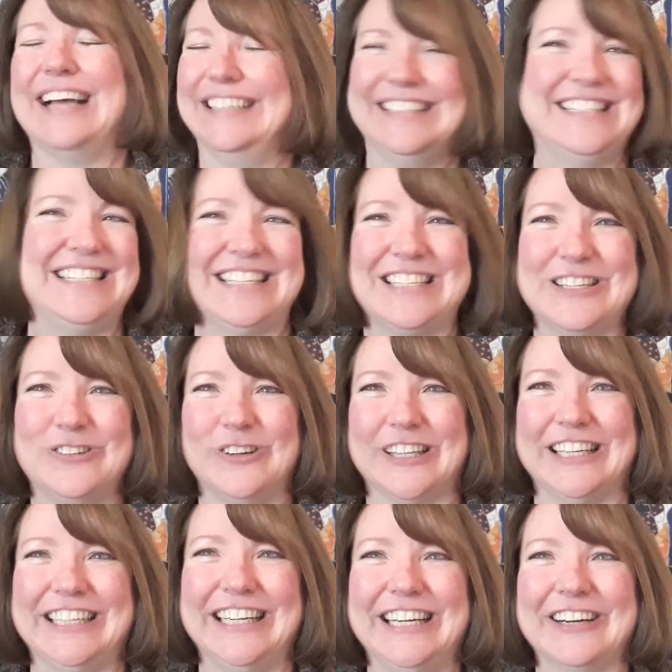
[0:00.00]
It's just a cool
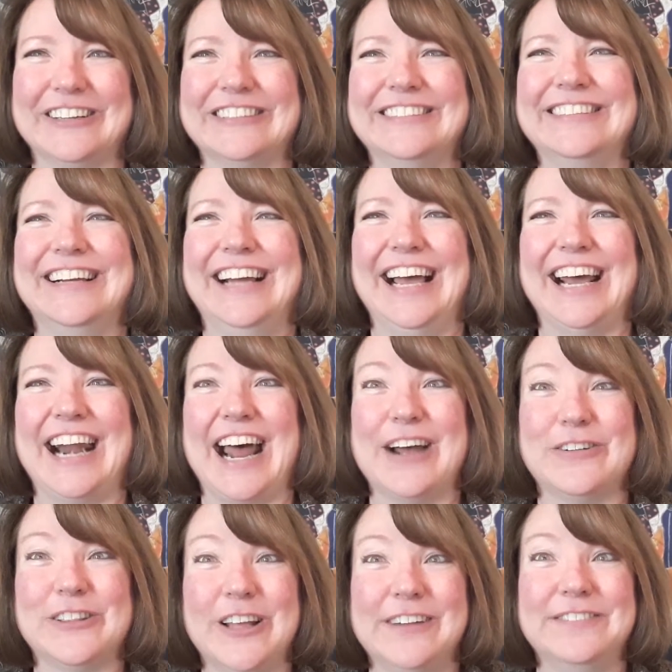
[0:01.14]
thing to hear. And I
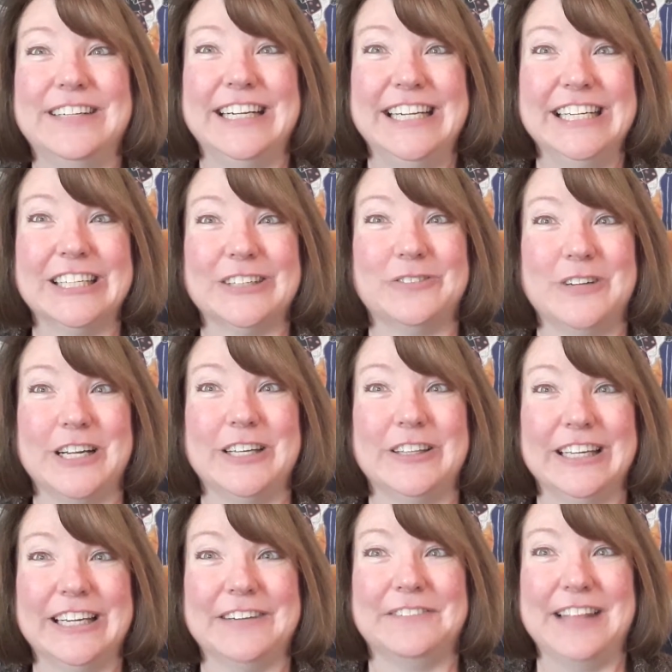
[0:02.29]
would love to hear what you
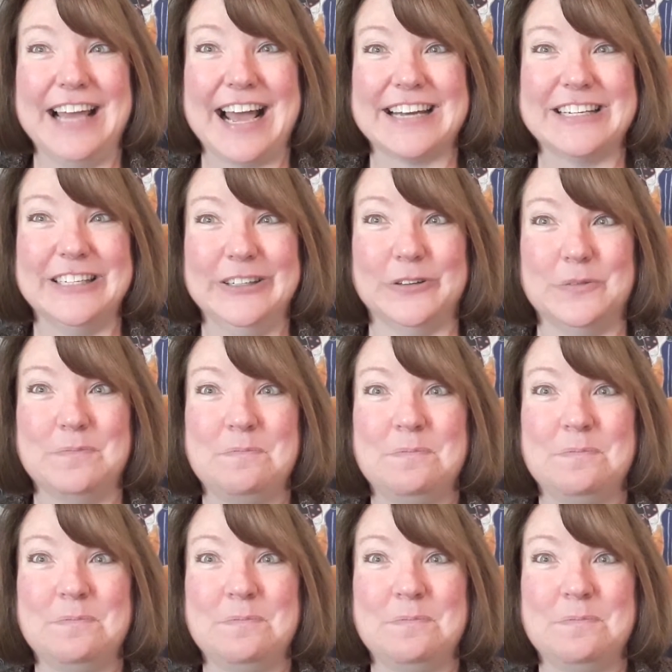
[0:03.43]
think of that too.